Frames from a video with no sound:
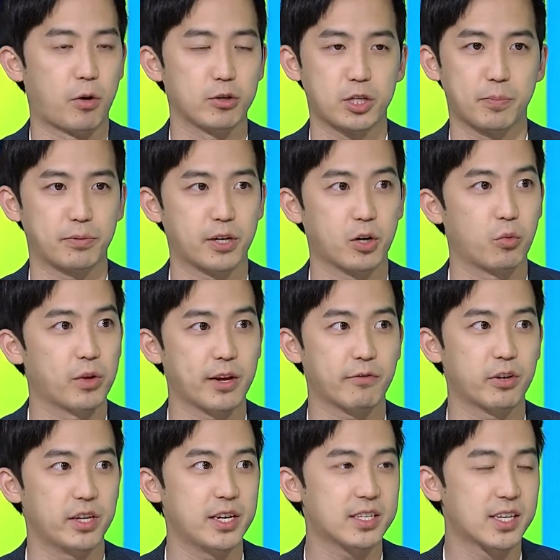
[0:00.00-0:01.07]
multiplayer,
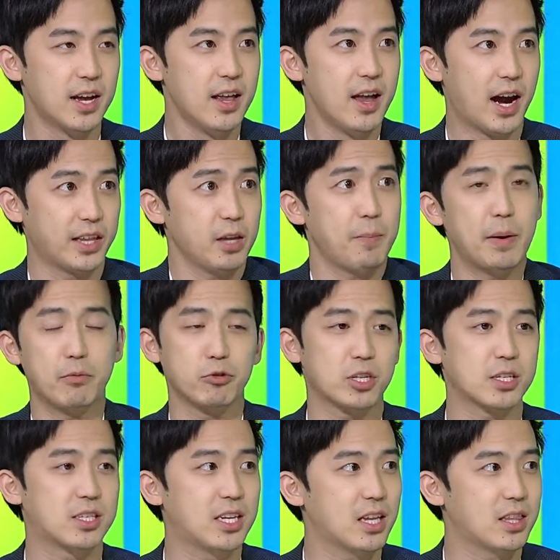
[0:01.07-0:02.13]
whatever it is. I think people
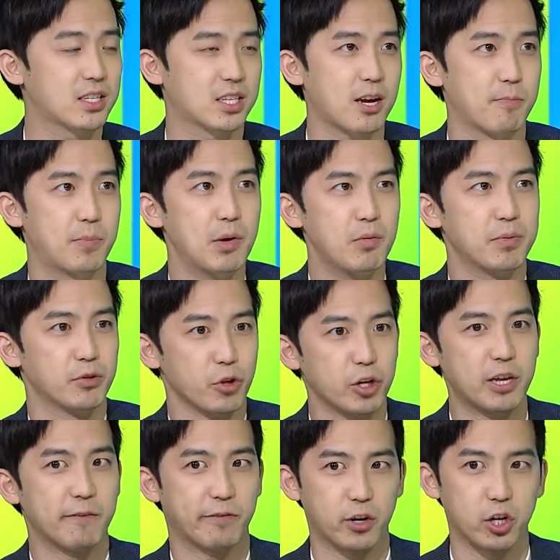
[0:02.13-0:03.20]
just dig this up. People have been
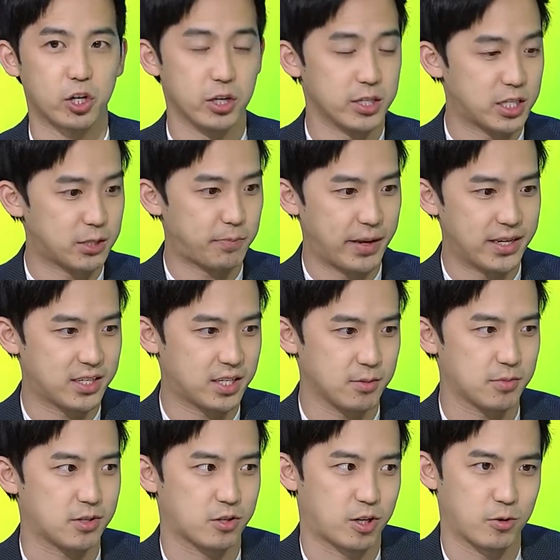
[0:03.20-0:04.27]
looking for a good space
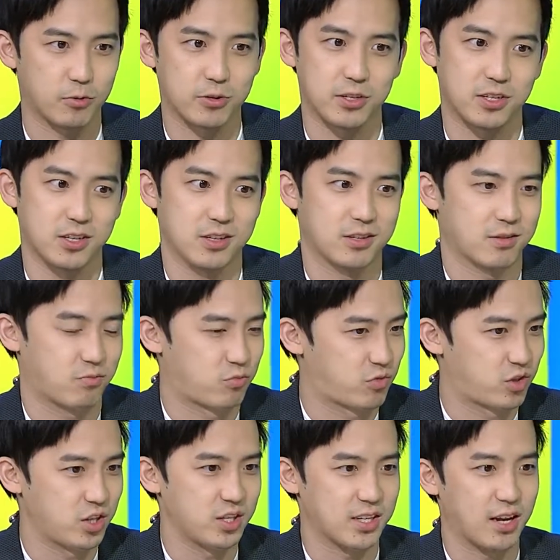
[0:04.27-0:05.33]
sim Star Wars since,
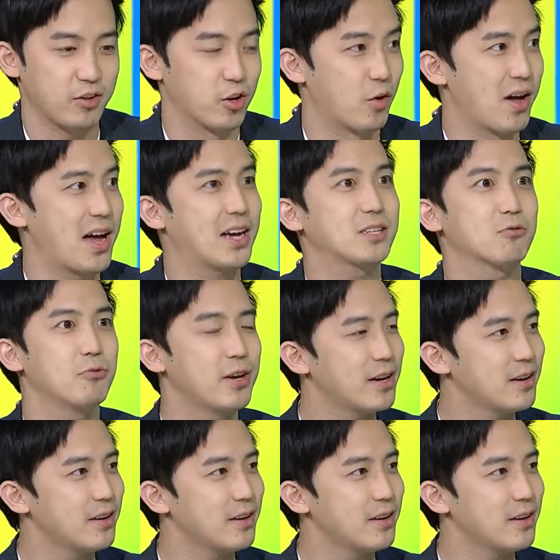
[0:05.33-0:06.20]
geez, I don't know, X-Wing?